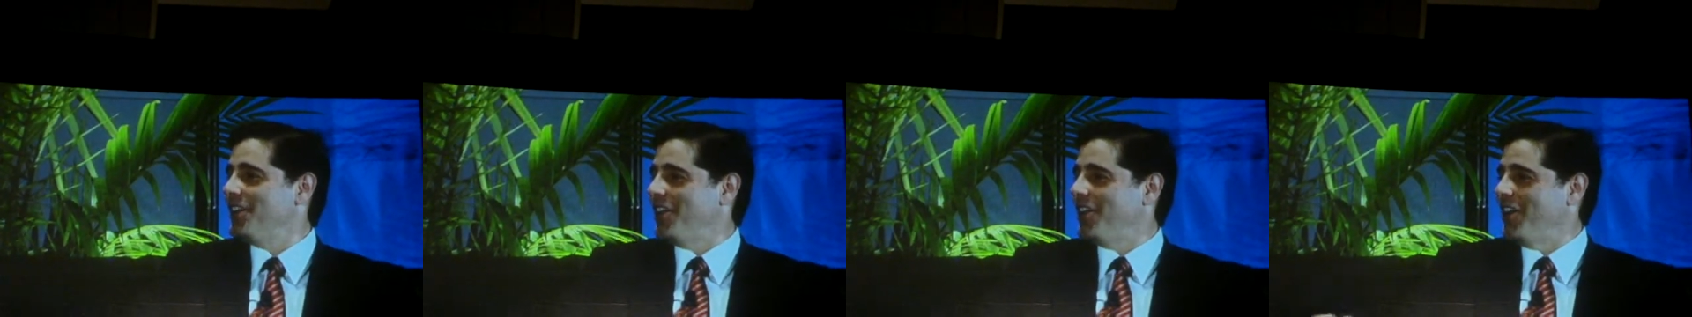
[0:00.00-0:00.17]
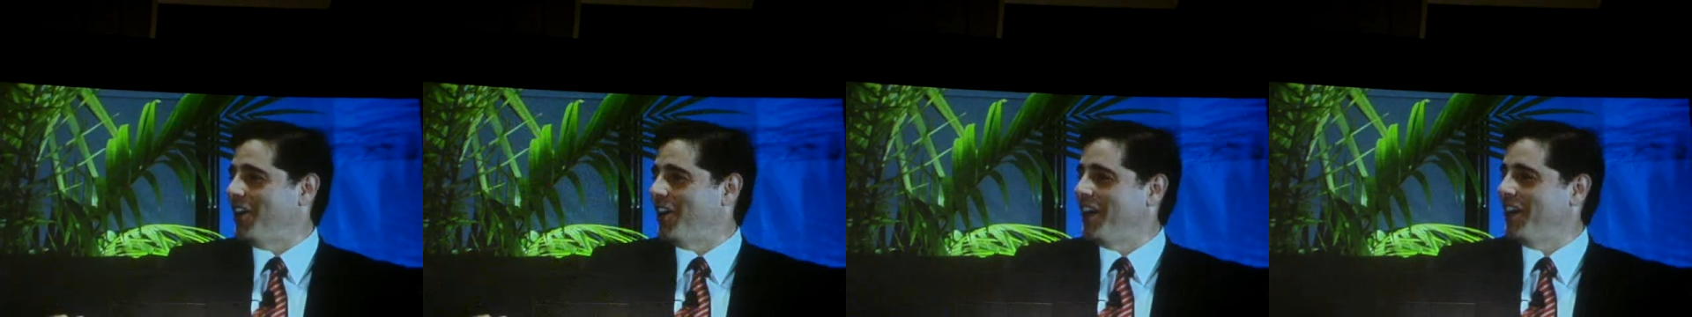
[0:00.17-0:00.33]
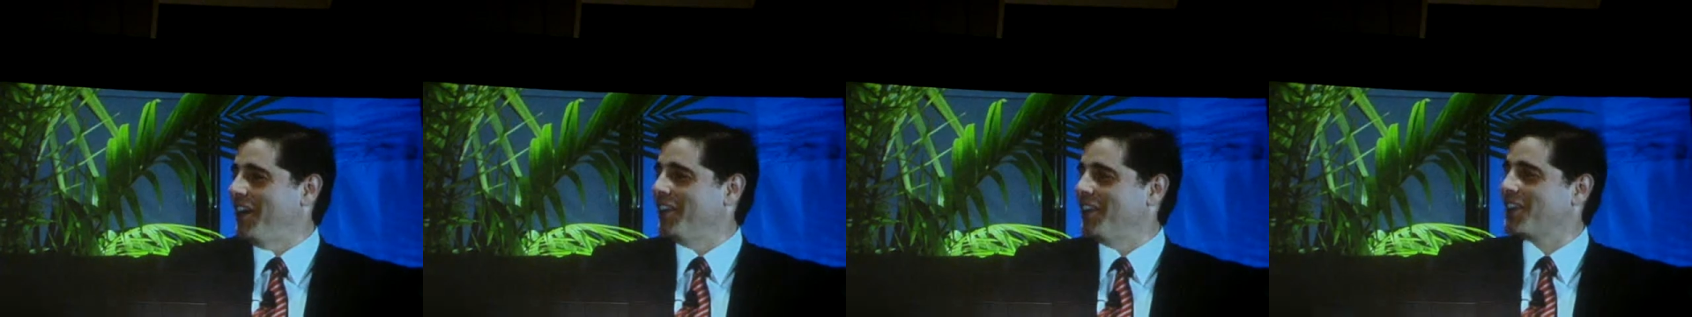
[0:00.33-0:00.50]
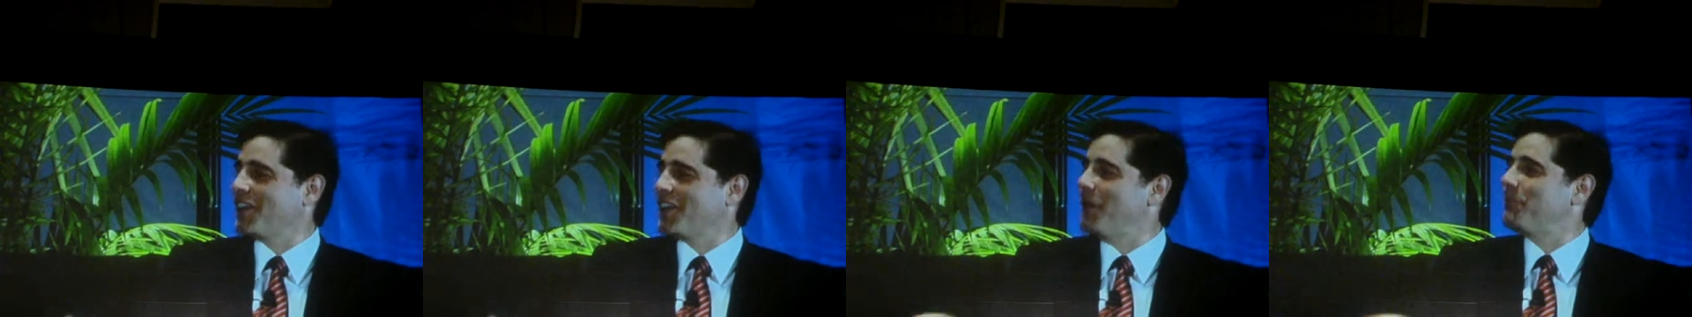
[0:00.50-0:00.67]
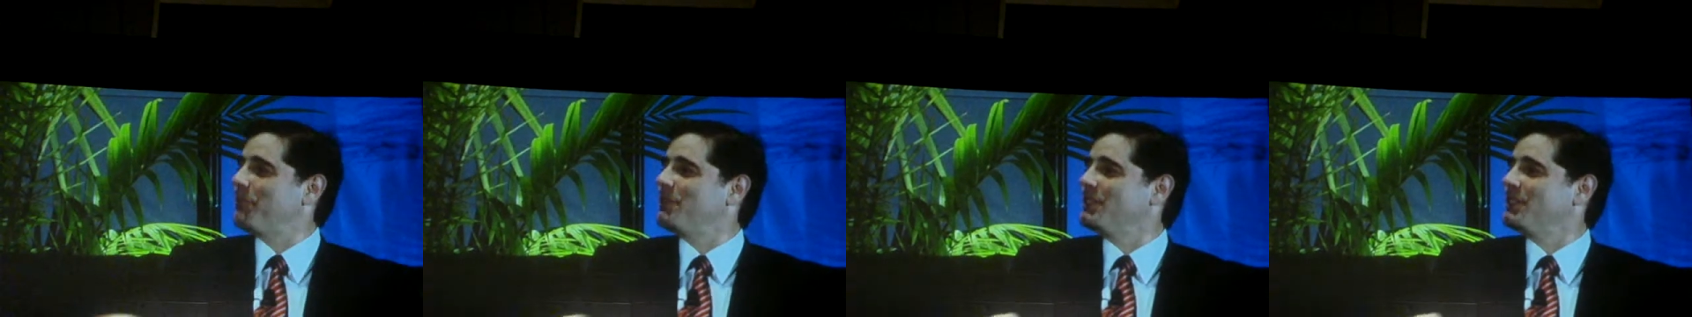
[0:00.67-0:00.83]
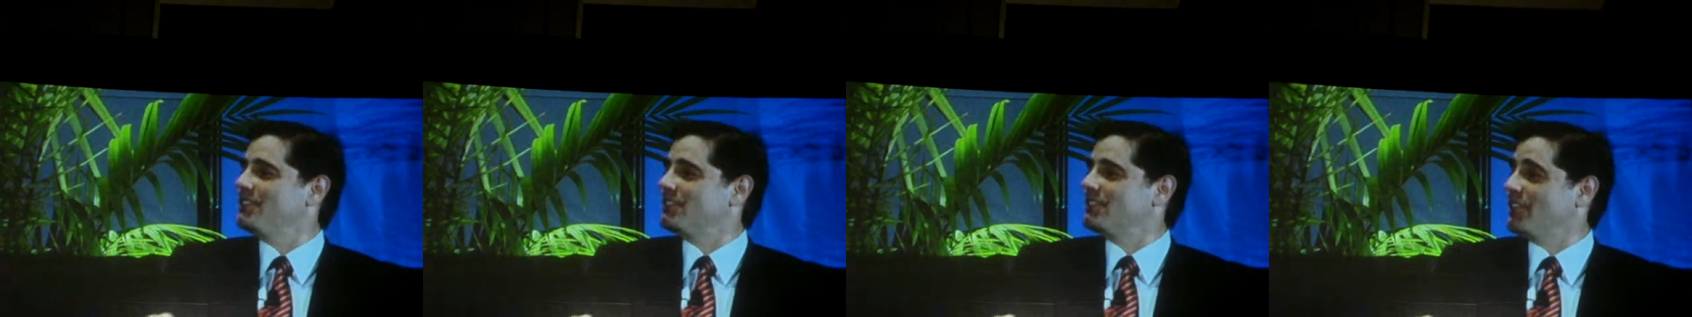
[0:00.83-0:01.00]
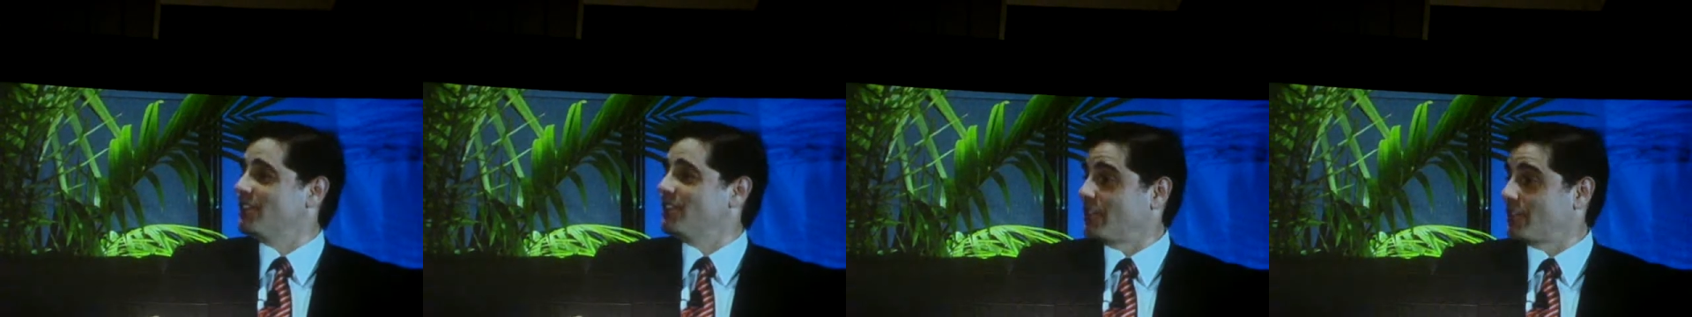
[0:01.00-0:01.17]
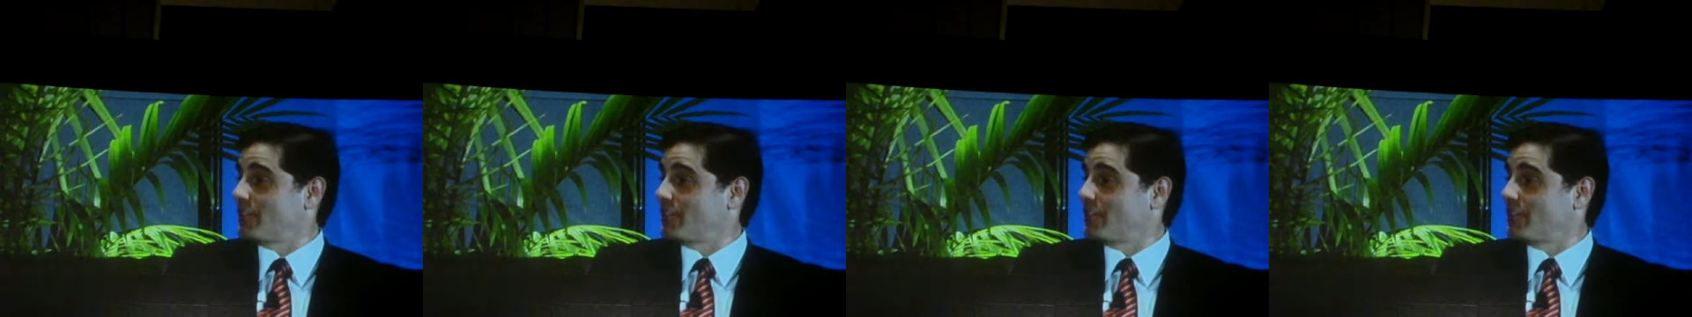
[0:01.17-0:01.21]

on the companies in the